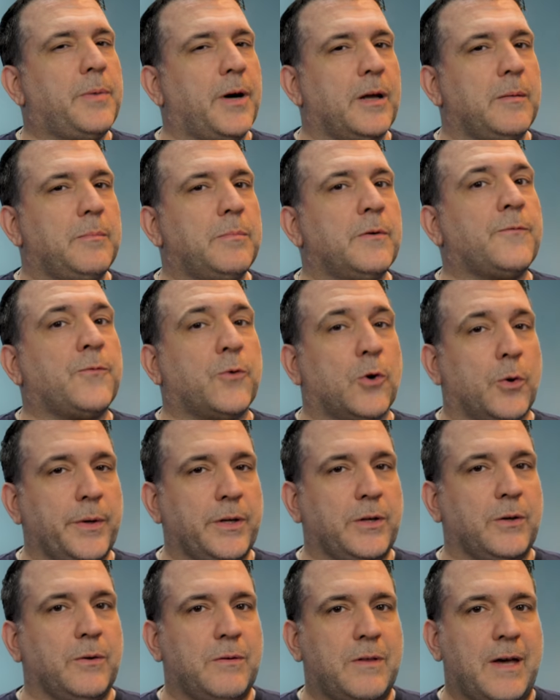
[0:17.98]
But before
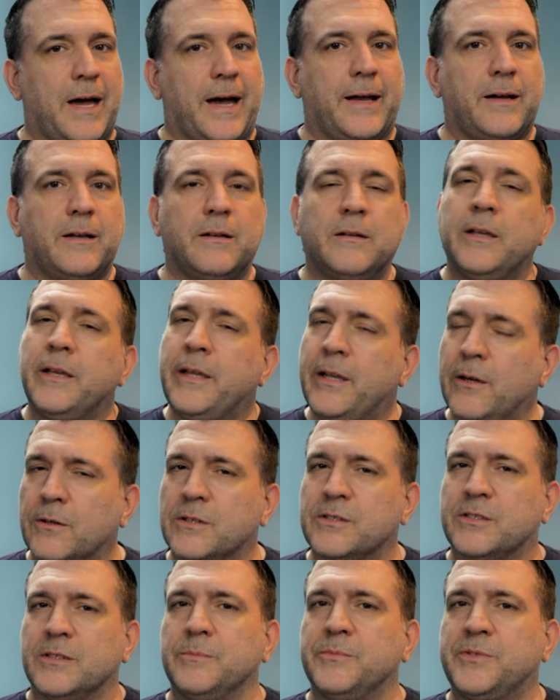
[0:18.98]
we do that, here
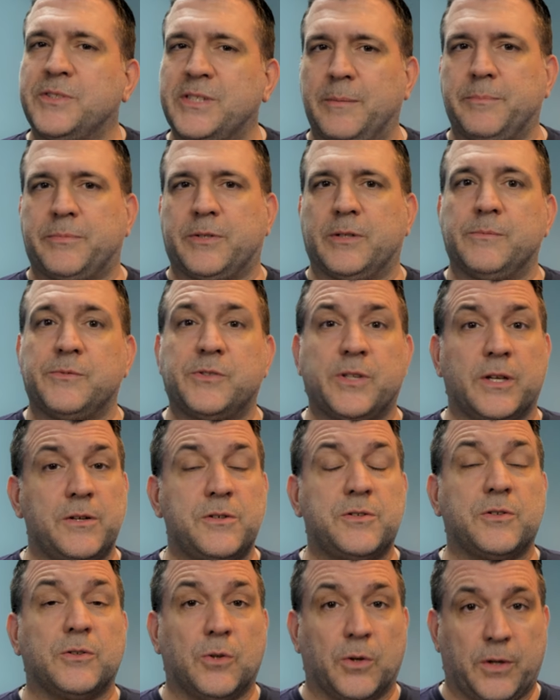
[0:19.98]
are some symptoms that
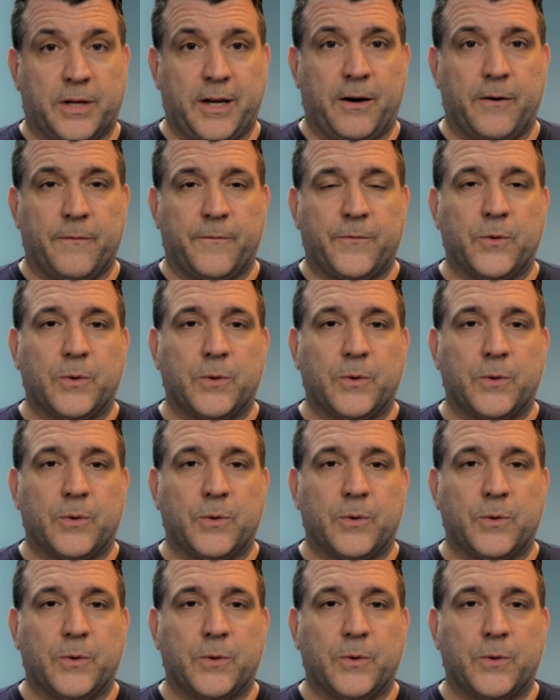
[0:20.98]
you should look out